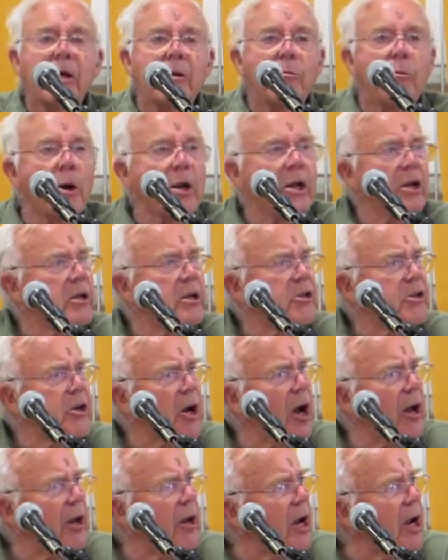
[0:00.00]
What did
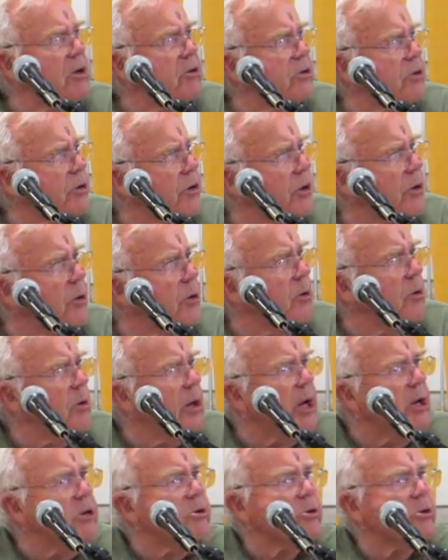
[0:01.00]
Sonheiser do?
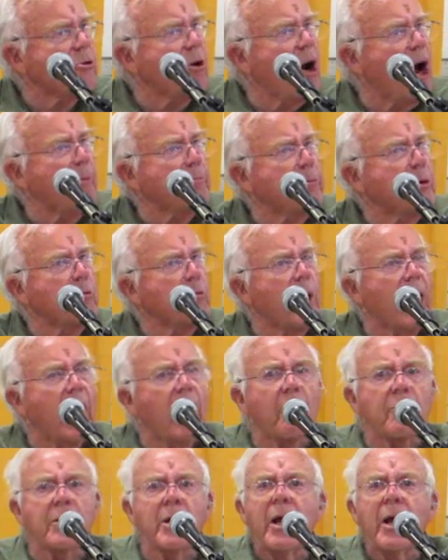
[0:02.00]
He scrapped
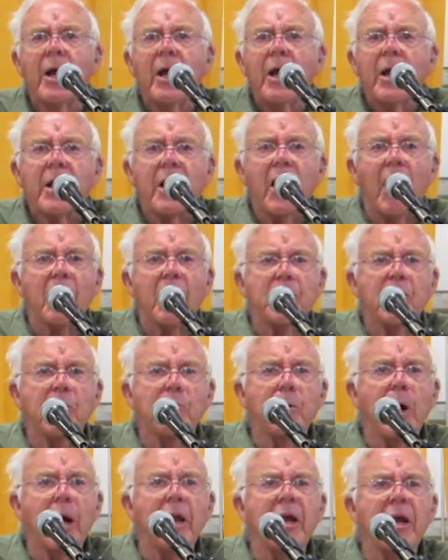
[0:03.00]
around, got the
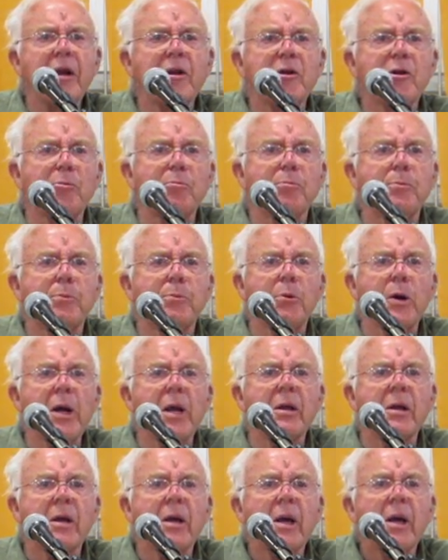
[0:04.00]
money to print